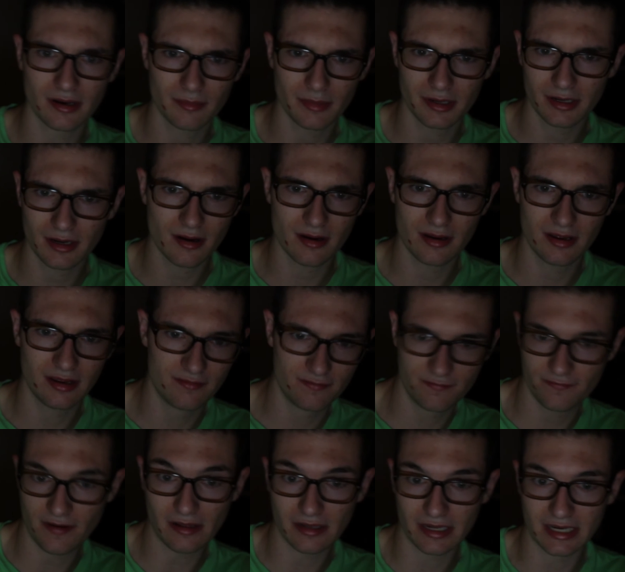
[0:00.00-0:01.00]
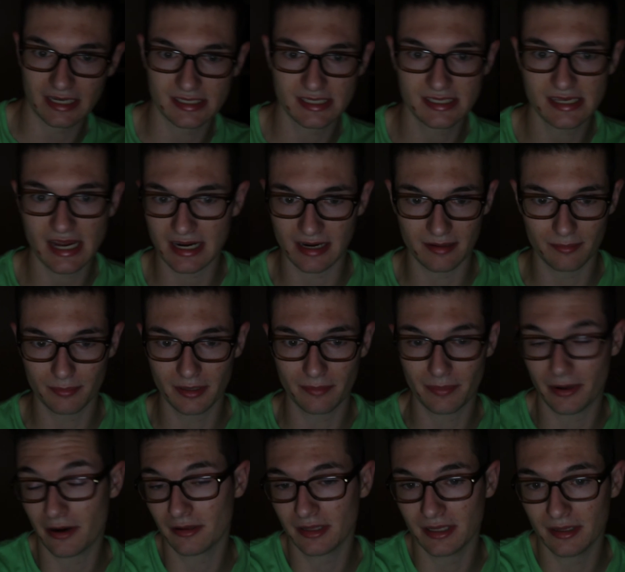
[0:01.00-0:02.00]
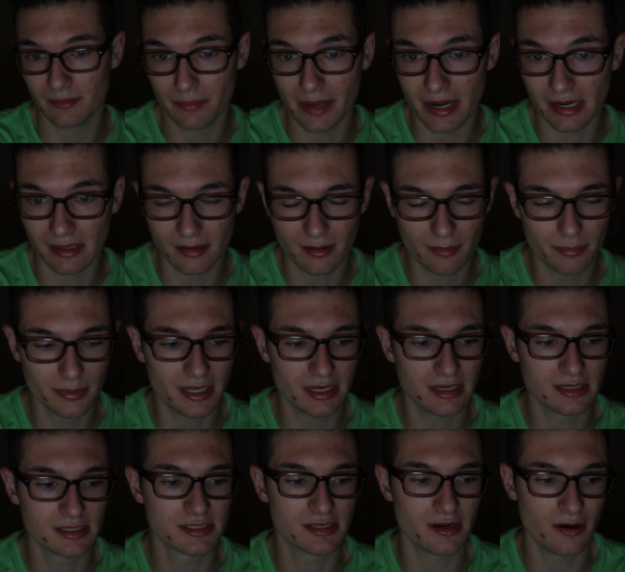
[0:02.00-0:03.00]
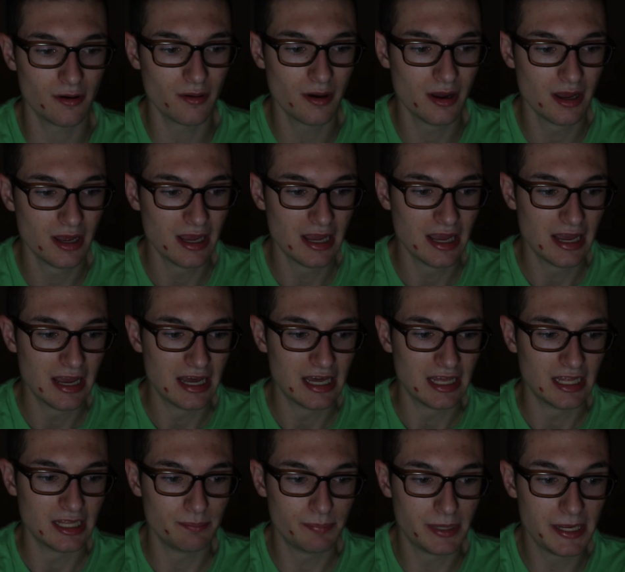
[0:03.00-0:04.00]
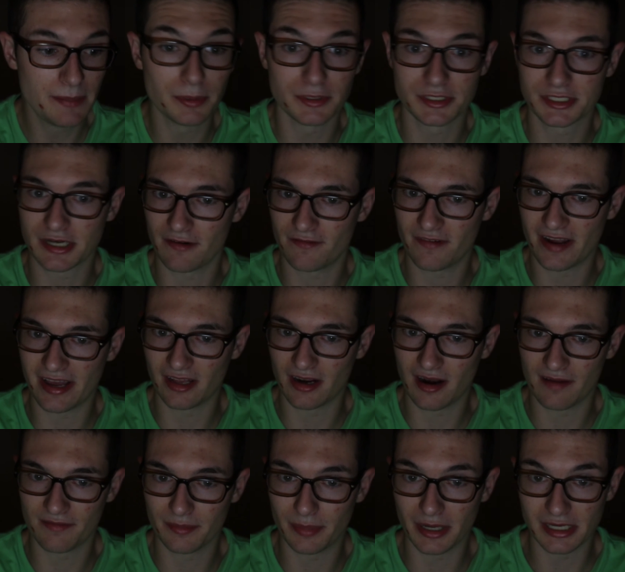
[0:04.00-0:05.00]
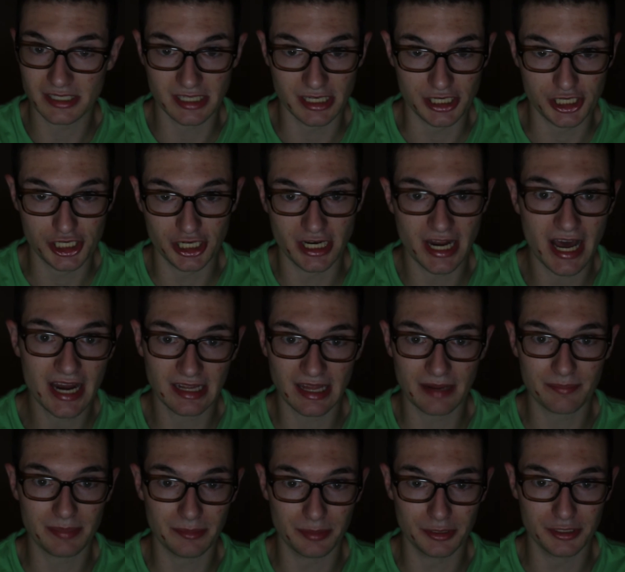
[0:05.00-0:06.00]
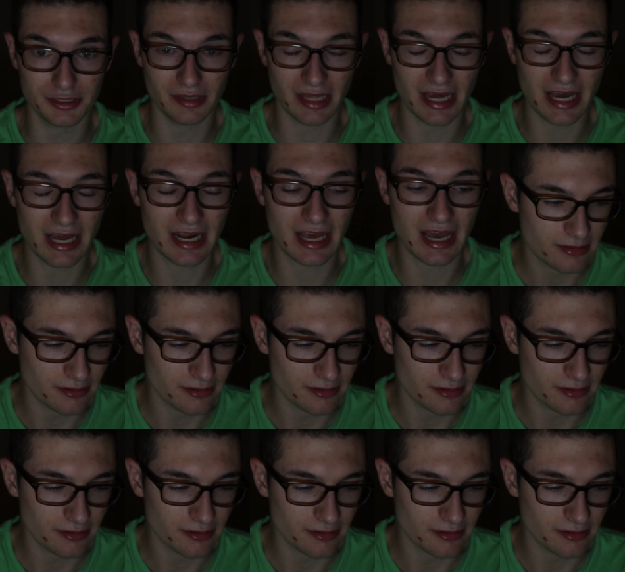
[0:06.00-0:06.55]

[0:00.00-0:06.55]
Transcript: I'm like, it felt like a second, but apparently it had been a little bit. So people start filing off the bus. They should not have let people do that.